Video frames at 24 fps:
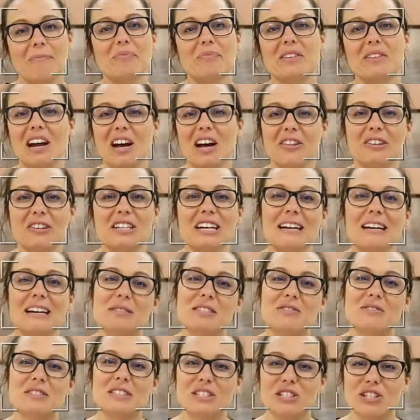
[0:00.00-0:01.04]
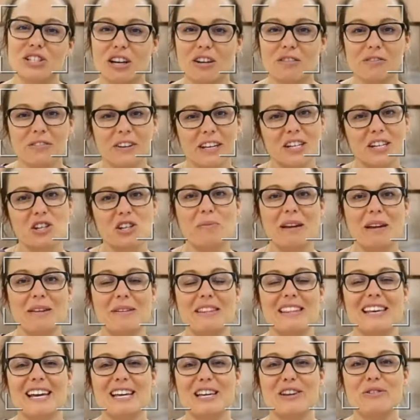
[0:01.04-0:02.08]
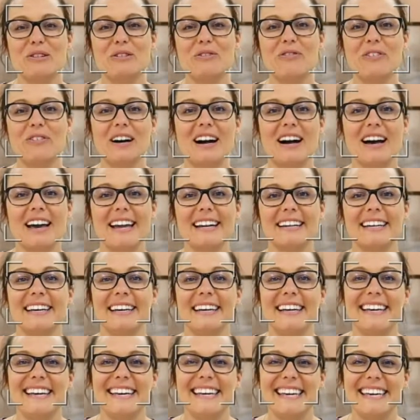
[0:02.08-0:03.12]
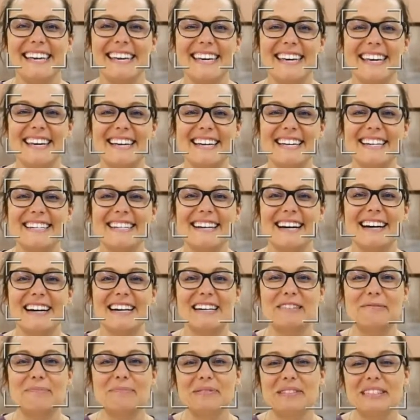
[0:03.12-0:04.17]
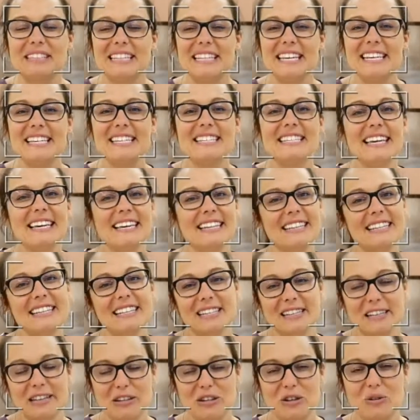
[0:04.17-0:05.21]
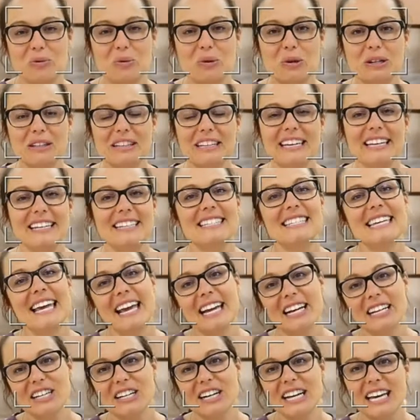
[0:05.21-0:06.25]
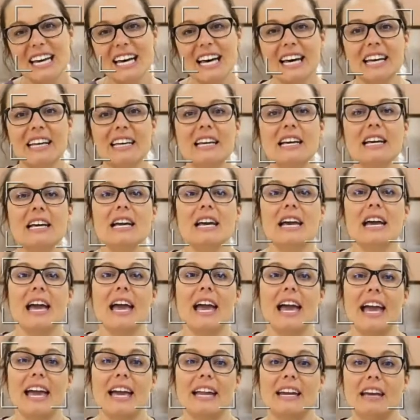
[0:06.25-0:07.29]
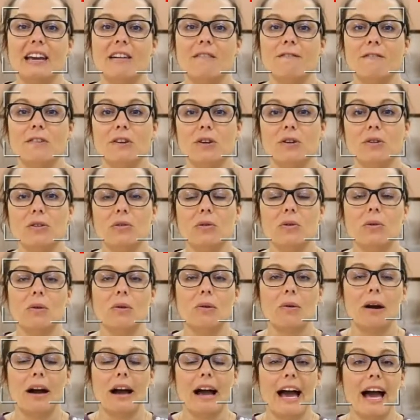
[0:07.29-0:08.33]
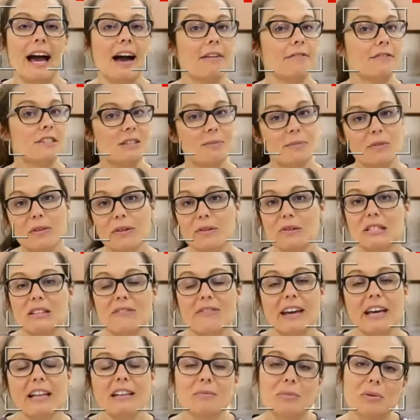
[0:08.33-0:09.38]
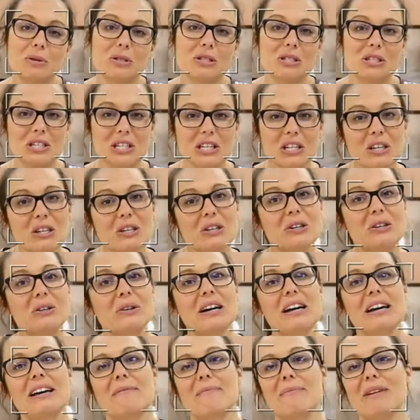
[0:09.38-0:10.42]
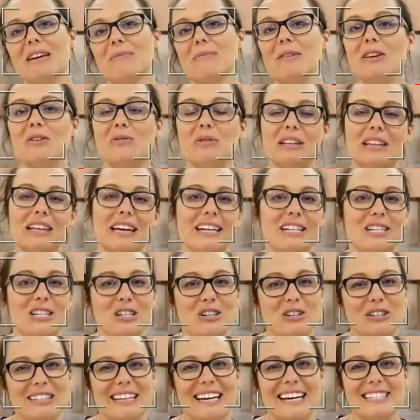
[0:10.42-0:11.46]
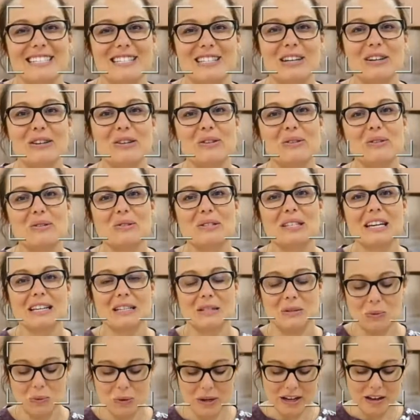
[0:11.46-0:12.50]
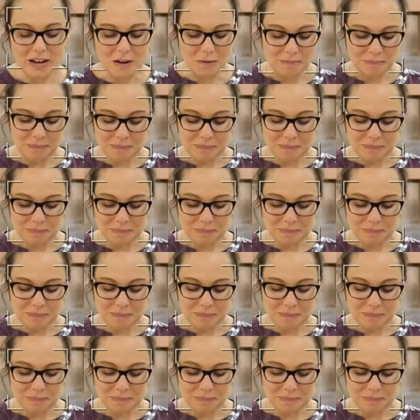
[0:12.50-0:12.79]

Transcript: other types of shellfish maybe that you would find in the New Orleans area. And if you have some of those available to you, maybe you would like to utilize those as well.